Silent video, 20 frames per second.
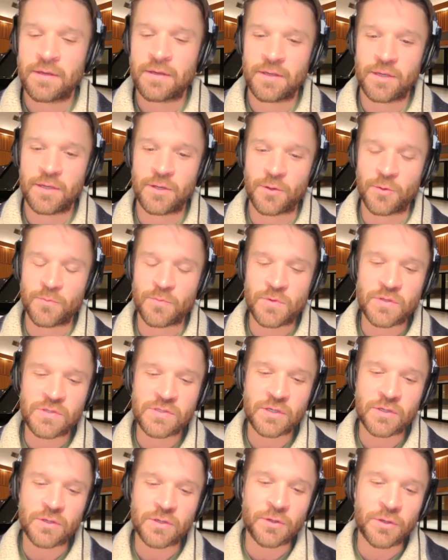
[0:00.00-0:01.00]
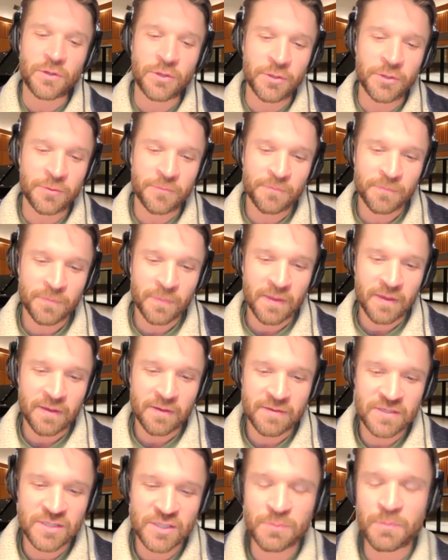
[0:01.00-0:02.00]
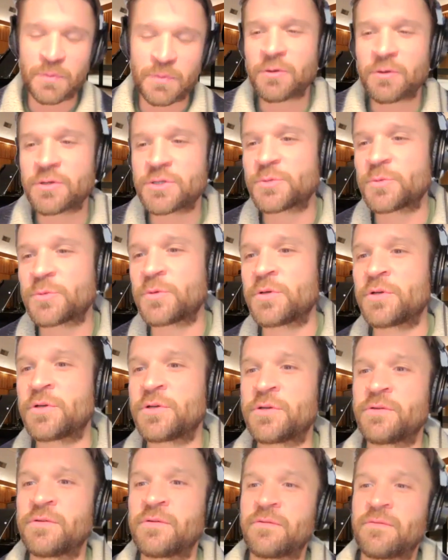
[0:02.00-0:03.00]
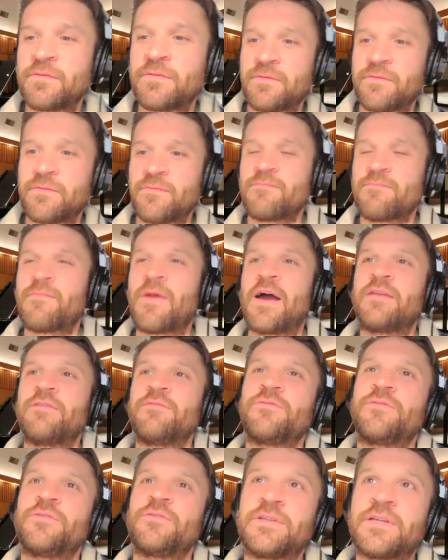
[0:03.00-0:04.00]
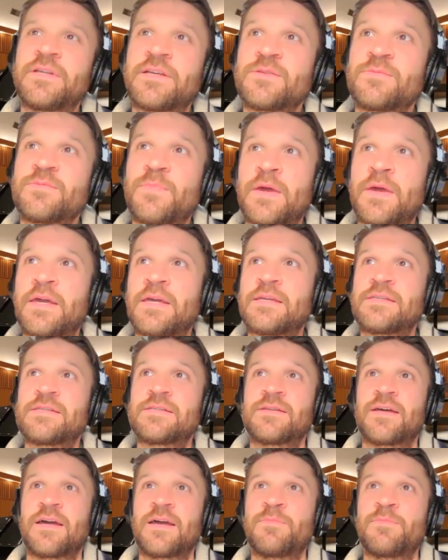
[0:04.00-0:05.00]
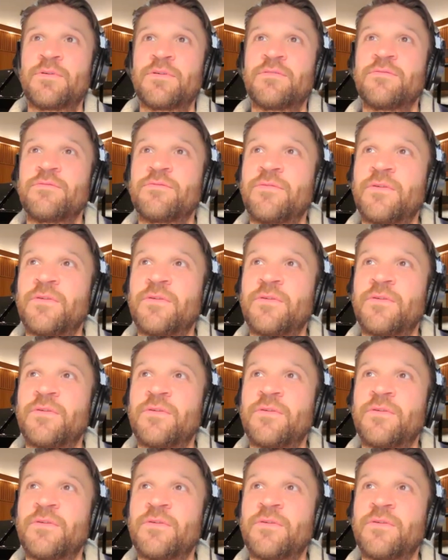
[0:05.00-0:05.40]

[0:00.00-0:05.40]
musical, spiritual, mindfulness-based type of